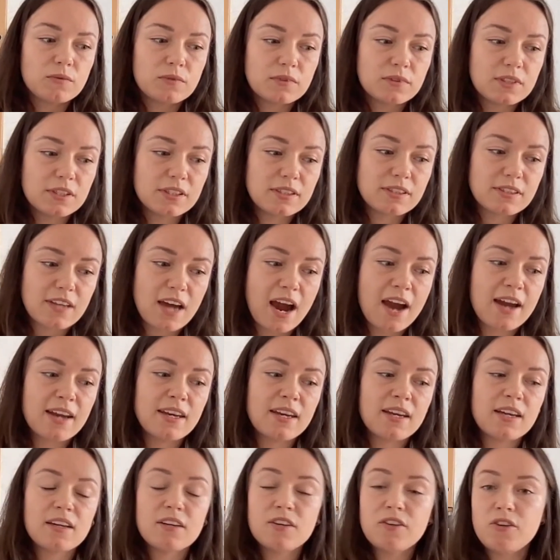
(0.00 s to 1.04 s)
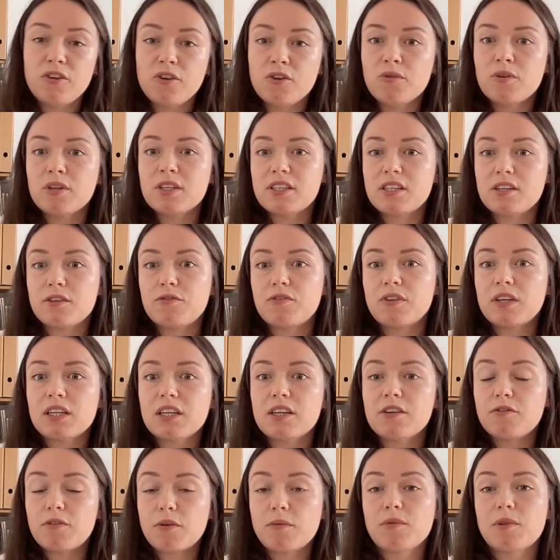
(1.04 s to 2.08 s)
designing new and
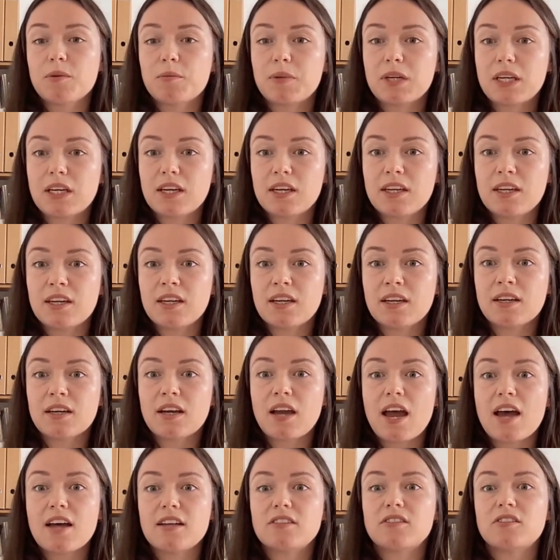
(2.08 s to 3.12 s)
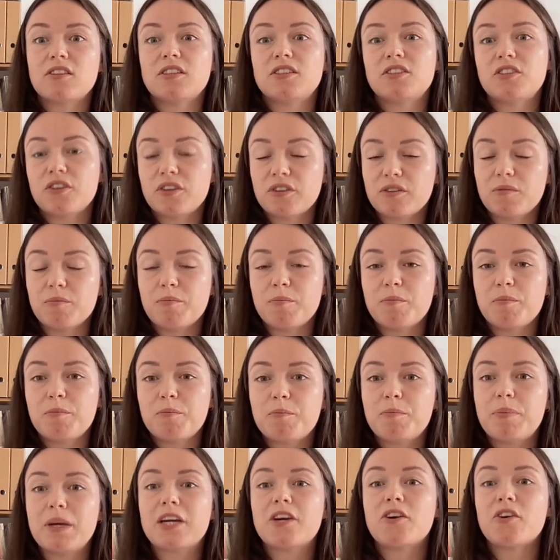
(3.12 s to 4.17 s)
differently from the beginning has such a
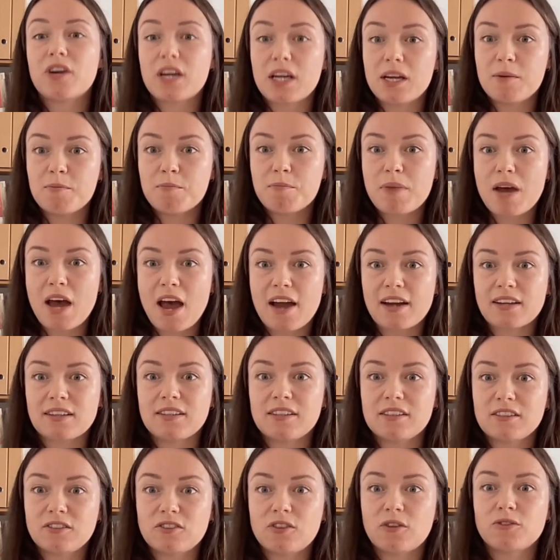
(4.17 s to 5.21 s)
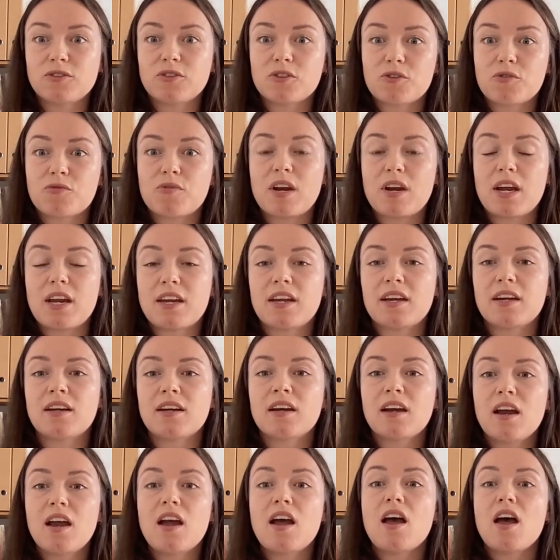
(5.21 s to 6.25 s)
bigger impact, and it's also creating
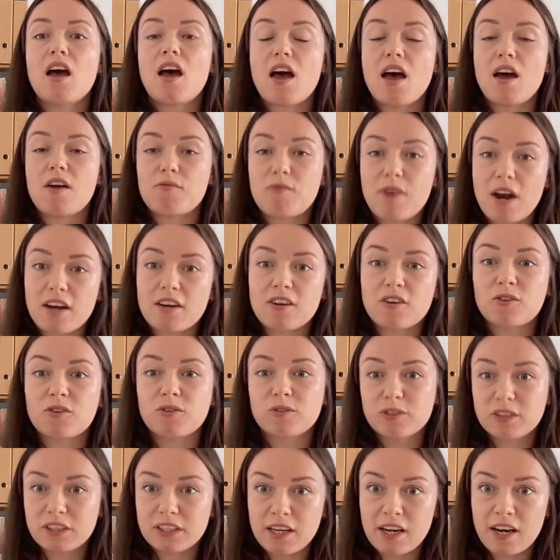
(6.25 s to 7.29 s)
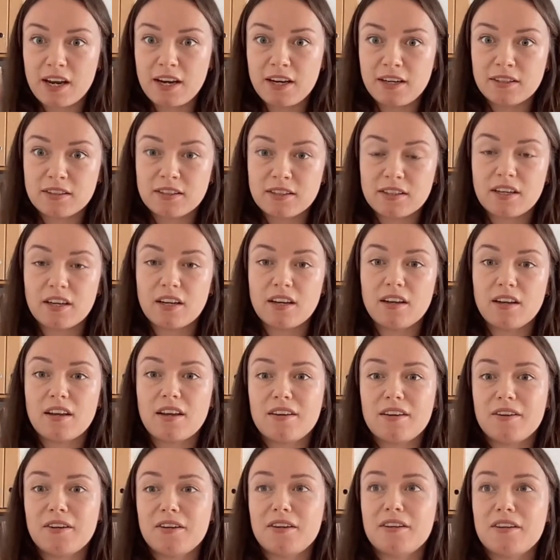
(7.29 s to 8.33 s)
a radical change.
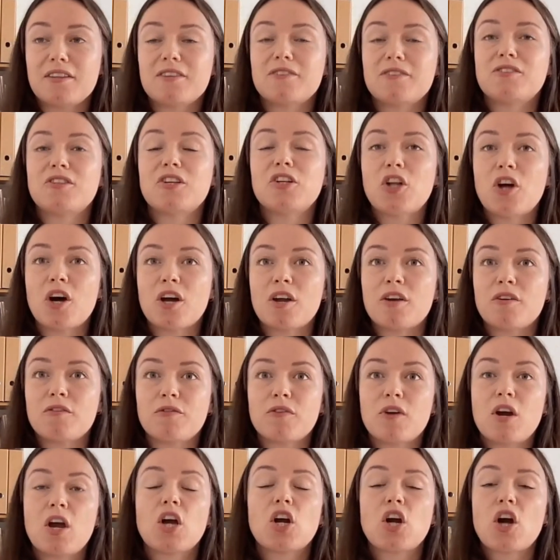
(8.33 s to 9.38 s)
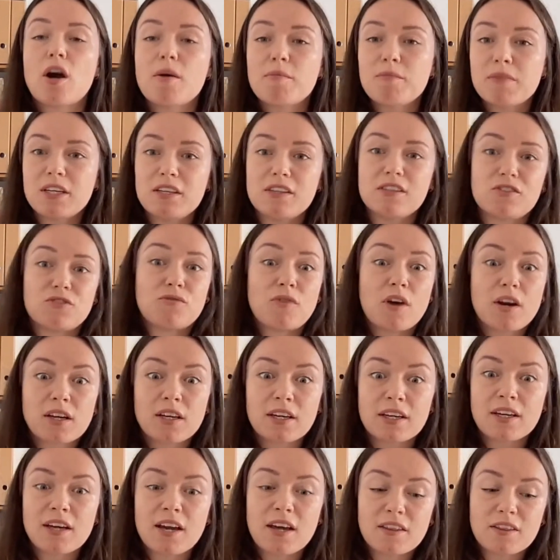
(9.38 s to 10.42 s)
There's a lot of companies
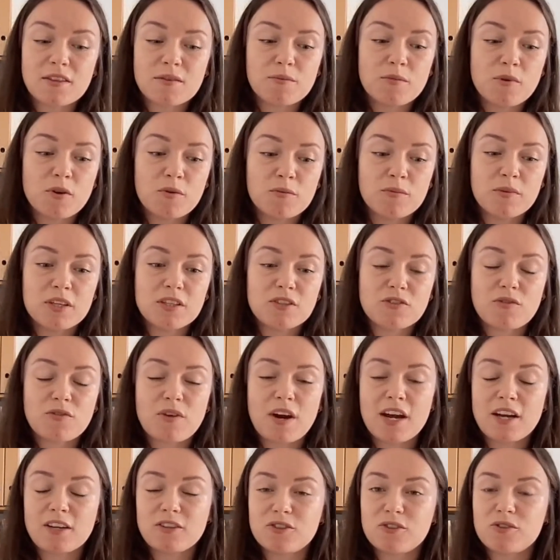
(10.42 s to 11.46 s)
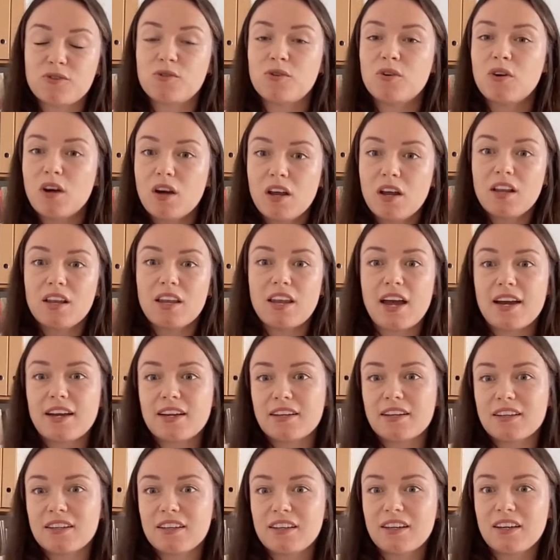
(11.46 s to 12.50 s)
struggling at the moment trying to
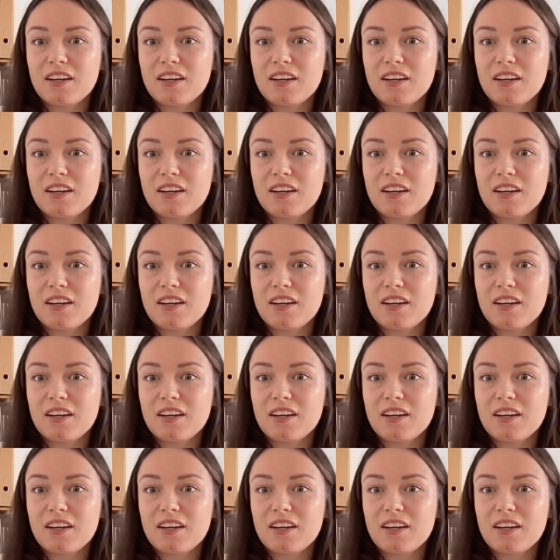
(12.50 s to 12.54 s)
like